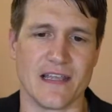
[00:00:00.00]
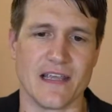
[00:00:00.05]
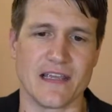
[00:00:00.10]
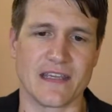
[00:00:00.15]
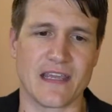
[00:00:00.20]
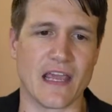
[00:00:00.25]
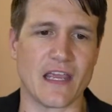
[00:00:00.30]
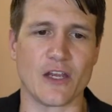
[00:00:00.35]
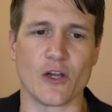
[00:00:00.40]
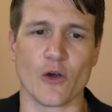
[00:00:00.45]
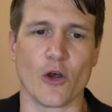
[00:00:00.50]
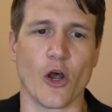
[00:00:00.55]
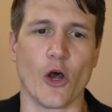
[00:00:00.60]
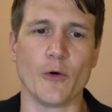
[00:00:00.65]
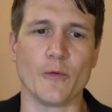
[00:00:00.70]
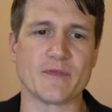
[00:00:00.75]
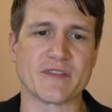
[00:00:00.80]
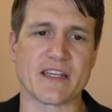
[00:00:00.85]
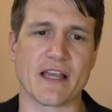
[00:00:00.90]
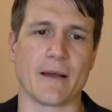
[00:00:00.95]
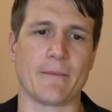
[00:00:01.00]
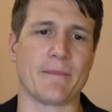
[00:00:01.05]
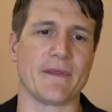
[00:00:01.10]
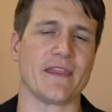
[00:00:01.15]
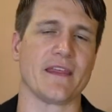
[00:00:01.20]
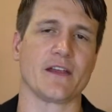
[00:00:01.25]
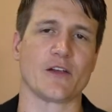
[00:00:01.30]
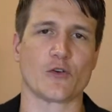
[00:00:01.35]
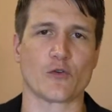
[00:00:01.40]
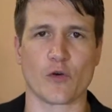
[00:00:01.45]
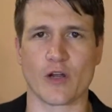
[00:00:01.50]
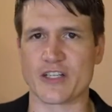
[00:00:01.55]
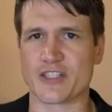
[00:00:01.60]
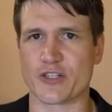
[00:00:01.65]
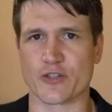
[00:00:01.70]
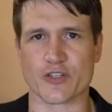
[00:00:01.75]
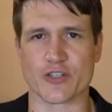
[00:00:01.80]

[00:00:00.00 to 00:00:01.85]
get your hopes up and then crush your